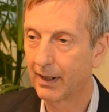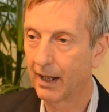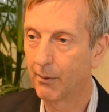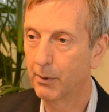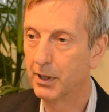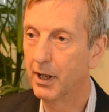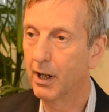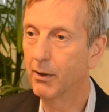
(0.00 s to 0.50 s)

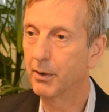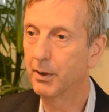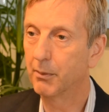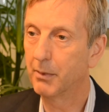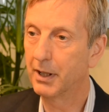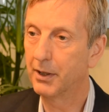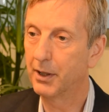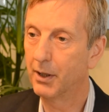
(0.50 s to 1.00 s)
And we know
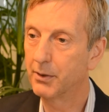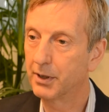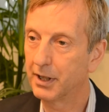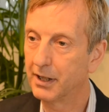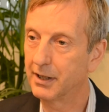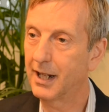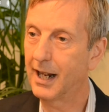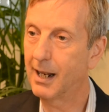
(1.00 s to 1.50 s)
that when those
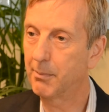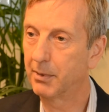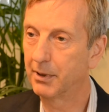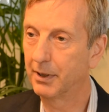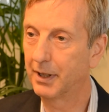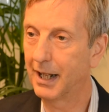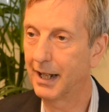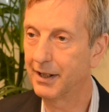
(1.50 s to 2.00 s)
things happen,
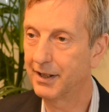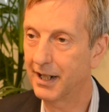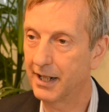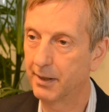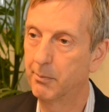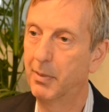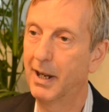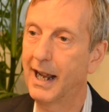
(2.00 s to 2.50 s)
that
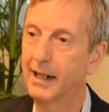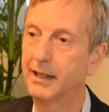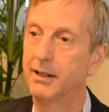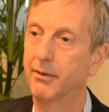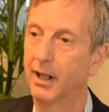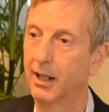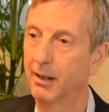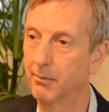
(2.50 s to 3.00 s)
sets back
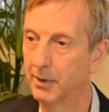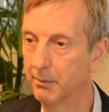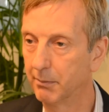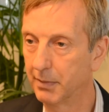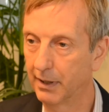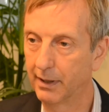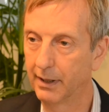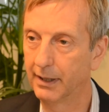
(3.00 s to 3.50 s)
development
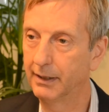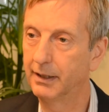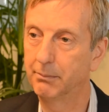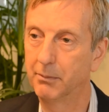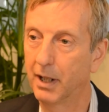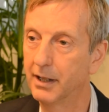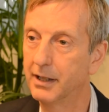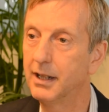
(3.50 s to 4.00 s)
by
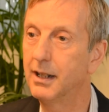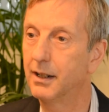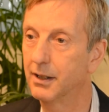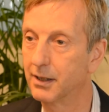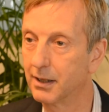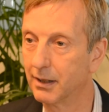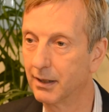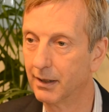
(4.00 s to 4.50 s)

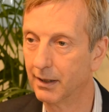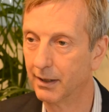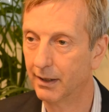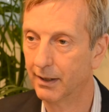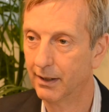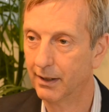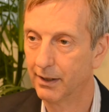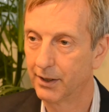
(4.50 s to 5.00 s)
years.
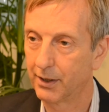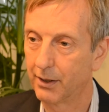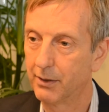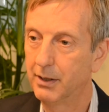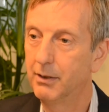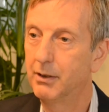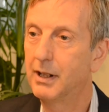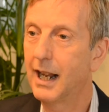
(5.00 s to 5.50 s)
So
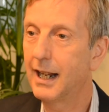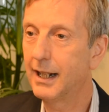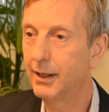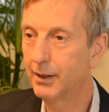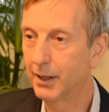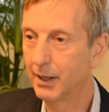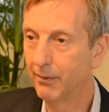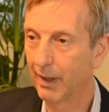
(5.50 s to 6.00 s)
you
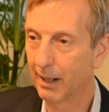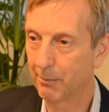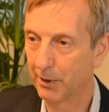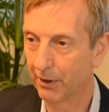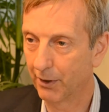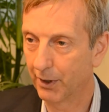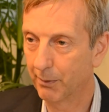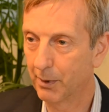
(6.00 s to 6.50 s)
gain the
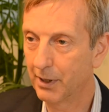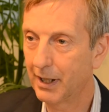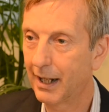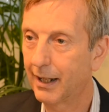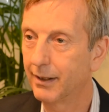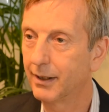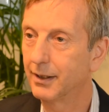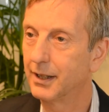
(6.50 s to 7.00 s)
development on the one
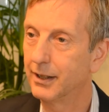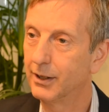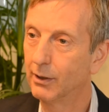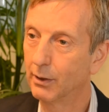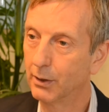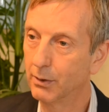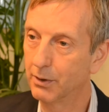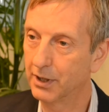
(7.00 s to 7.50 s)
hand and then you
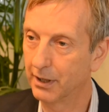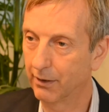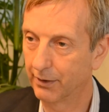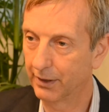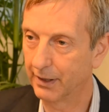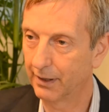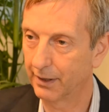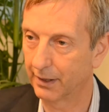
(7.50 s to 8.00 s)
lose it
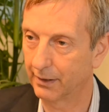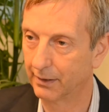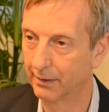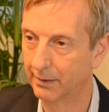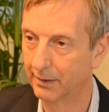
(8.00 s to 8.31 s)
on the other.